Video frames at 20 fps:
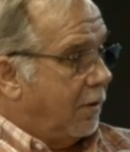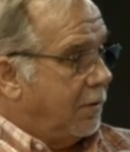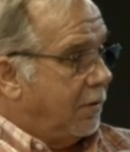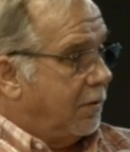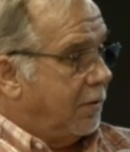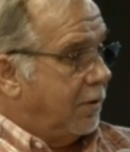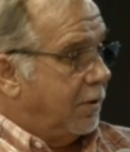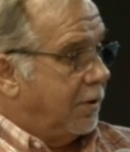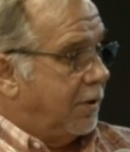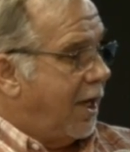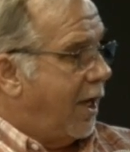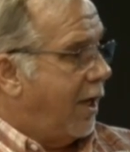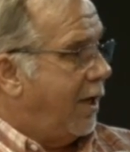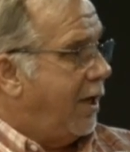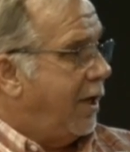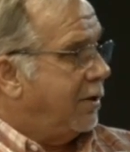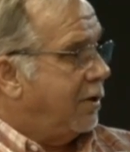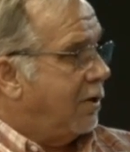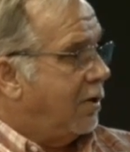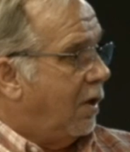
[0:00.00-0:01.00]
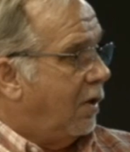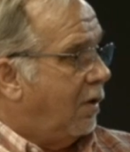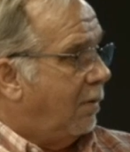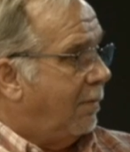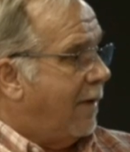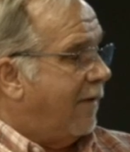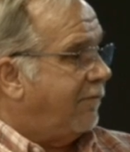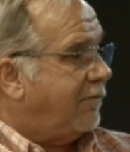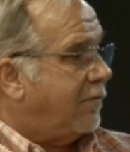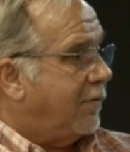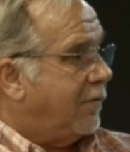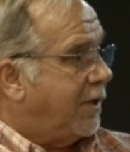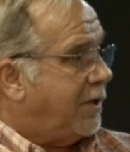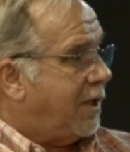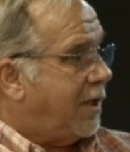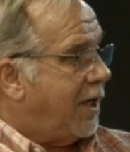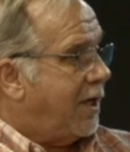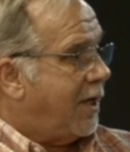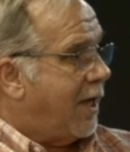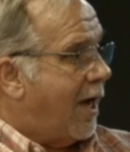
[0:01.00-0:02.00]
your net income after they
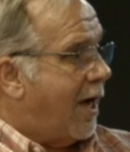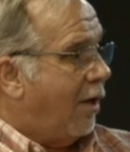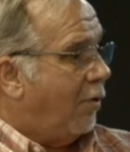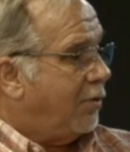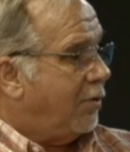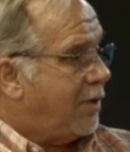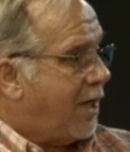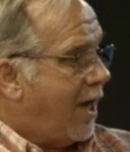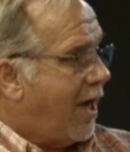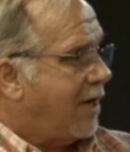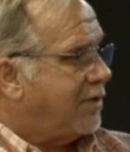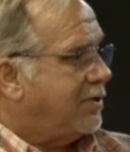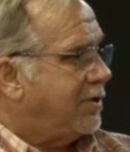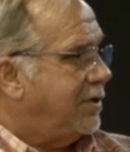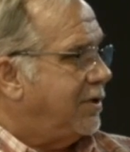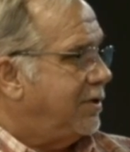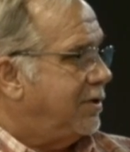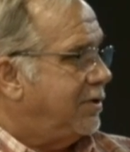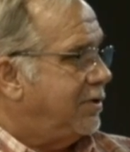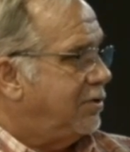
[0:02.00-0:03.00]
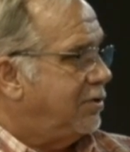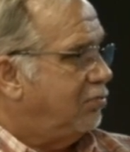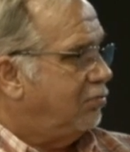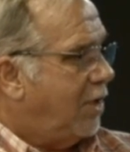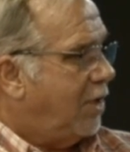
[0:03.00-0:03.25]
take out taxes,